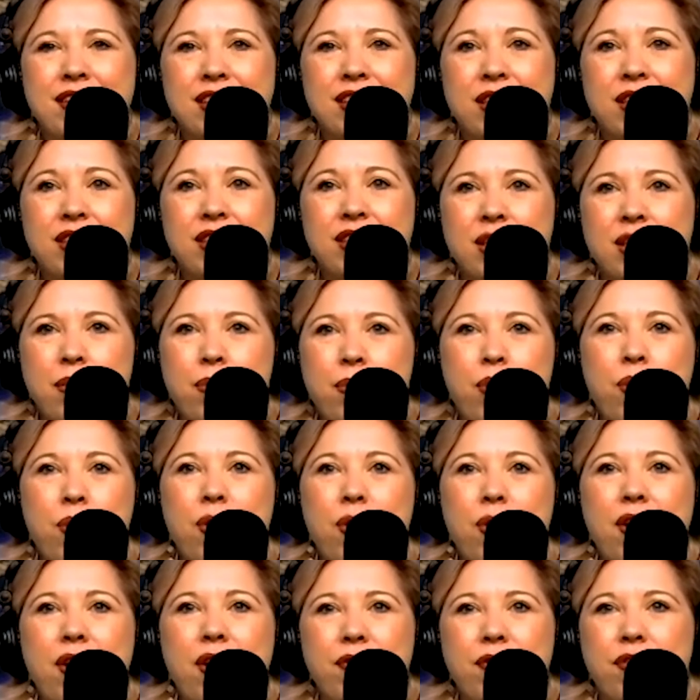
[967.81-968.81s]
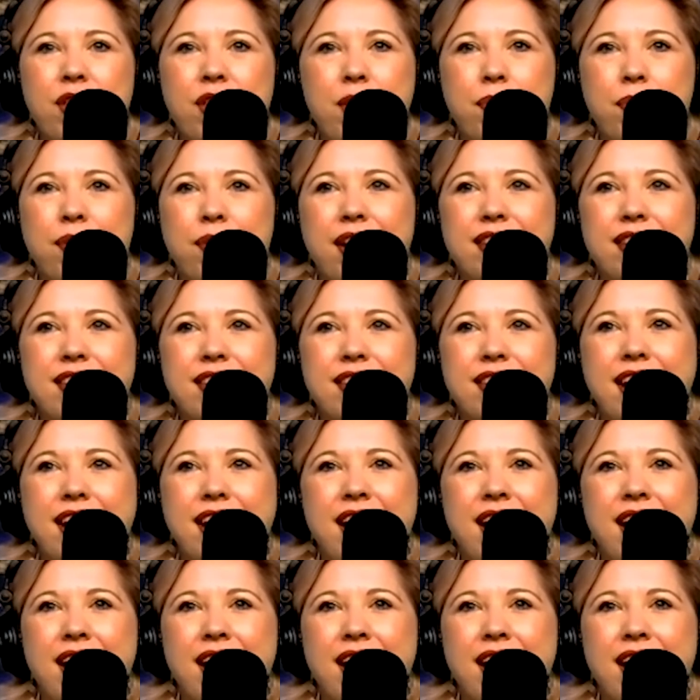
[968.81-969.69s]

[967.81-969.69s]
support for the president.